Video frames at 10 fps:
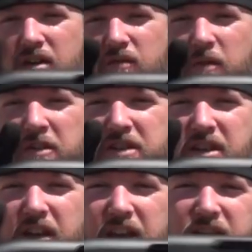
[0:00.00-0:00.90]
I went out and
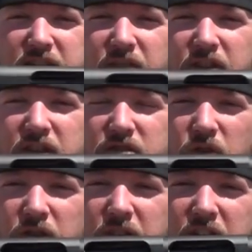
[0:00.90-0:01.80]
did some shooting with this,
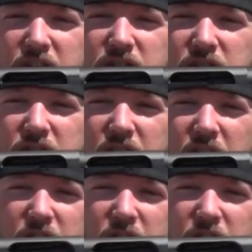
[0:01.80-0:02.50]
five gallon water jugs and